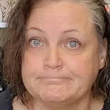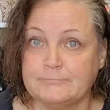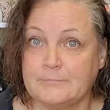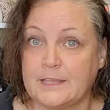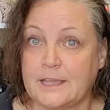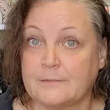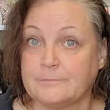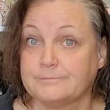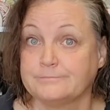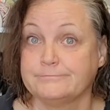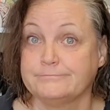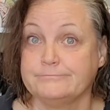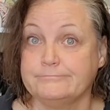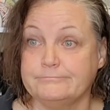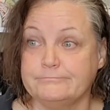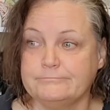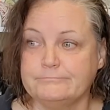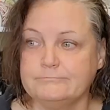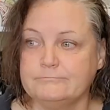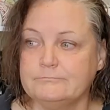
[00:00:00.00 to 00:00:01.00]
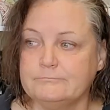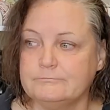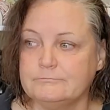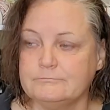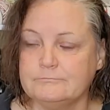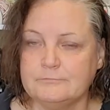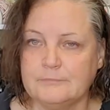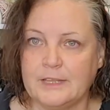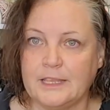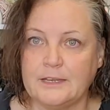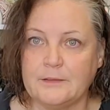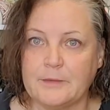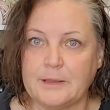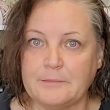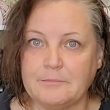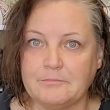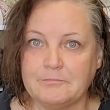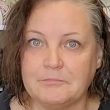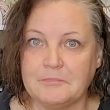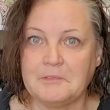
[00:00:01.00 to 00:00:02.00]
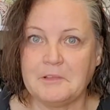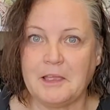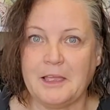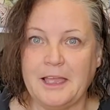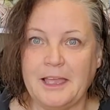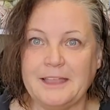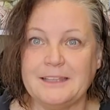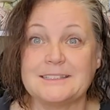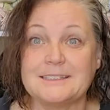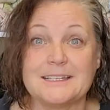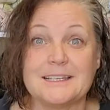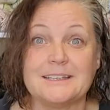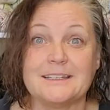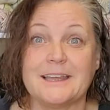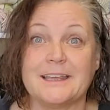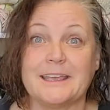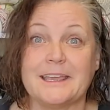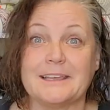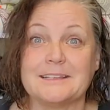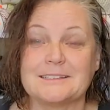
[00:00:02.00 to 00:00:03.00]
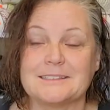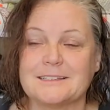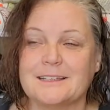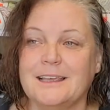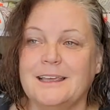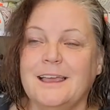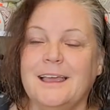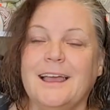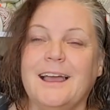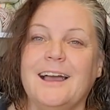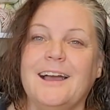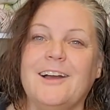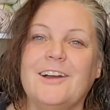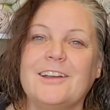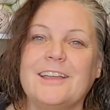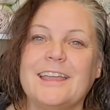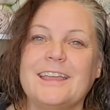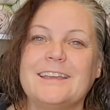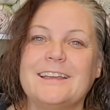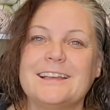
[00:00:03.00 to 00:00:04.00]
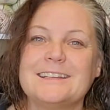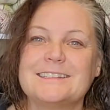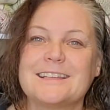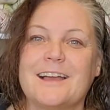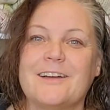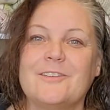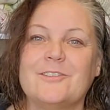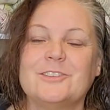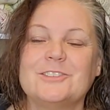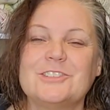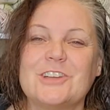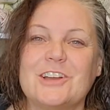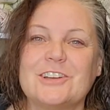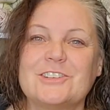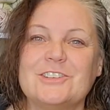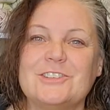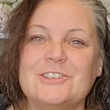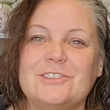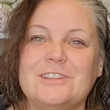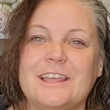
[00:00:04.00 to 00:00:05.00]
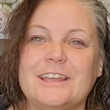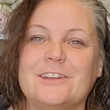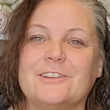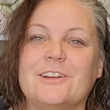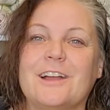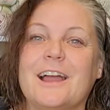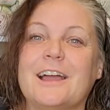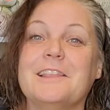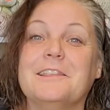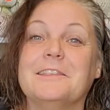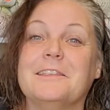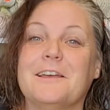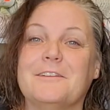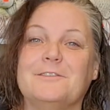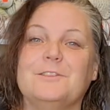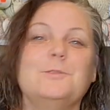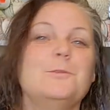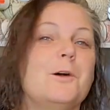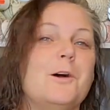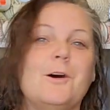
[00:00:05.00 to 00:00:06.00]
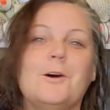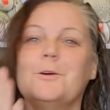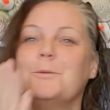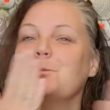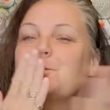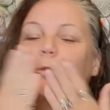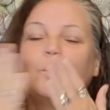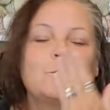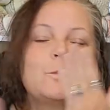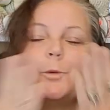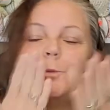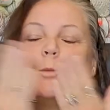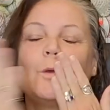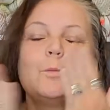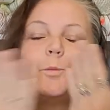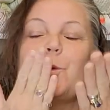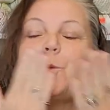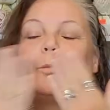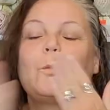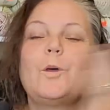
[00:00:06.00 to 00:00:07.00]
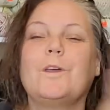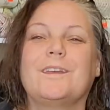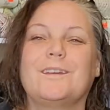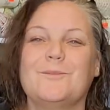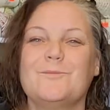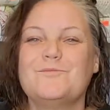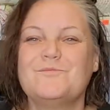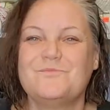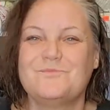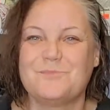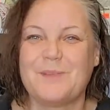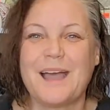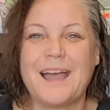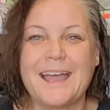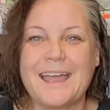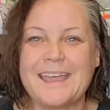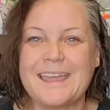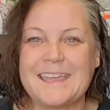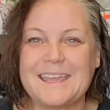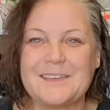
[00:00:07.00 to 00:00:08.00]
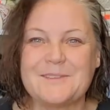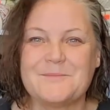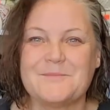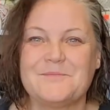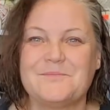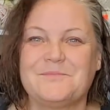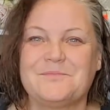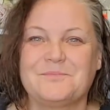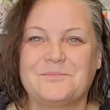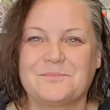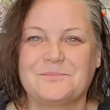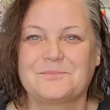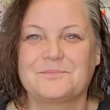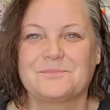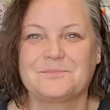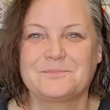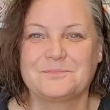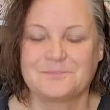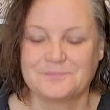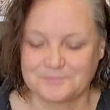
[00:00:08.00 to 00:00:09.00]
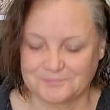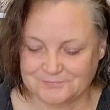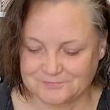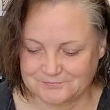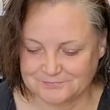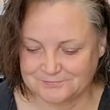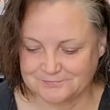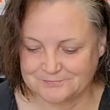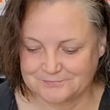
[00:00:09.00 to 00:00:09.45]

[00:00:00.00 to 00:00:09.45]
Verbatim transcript: Yeah. Anyway, that's it, I guess. Okay, guys, I will talk to you later. I love you all. Bye. Oh,